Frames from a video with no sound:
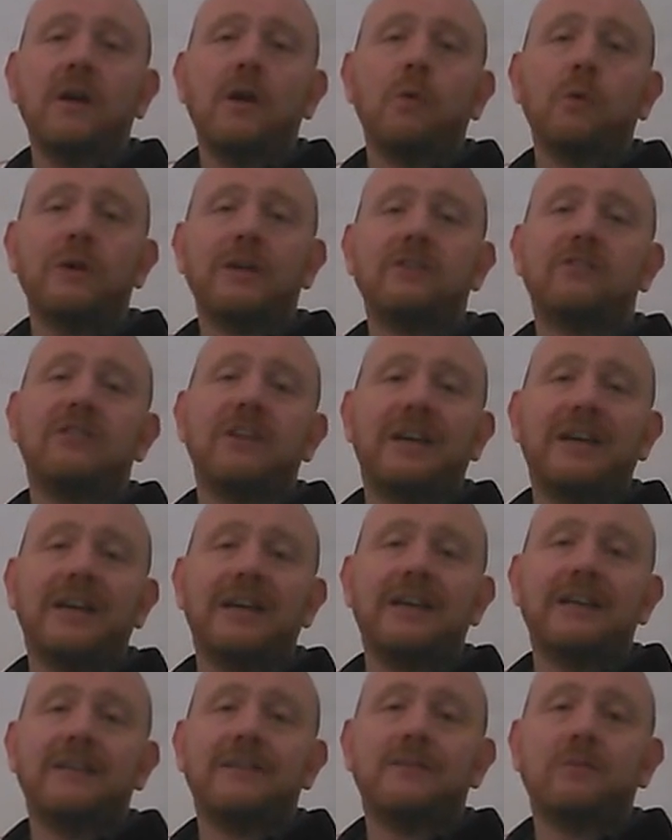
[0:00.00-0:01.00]
which
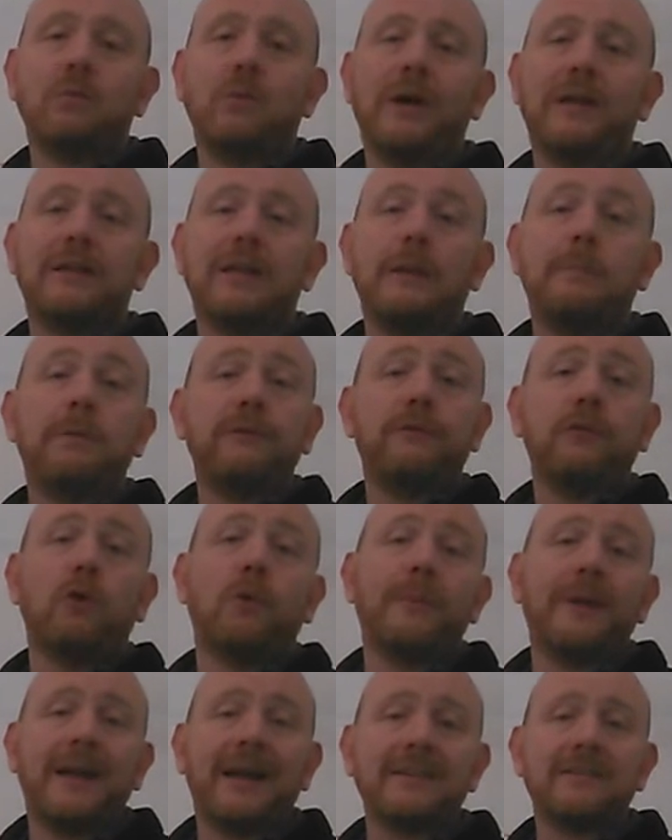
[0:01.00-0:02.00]
is when they
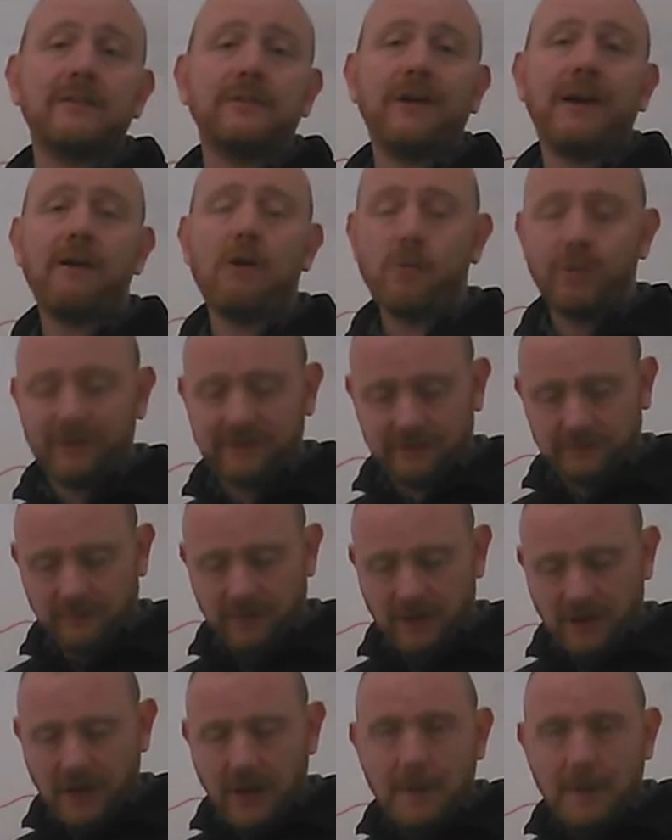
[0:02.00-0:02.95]
perform an act of heroism.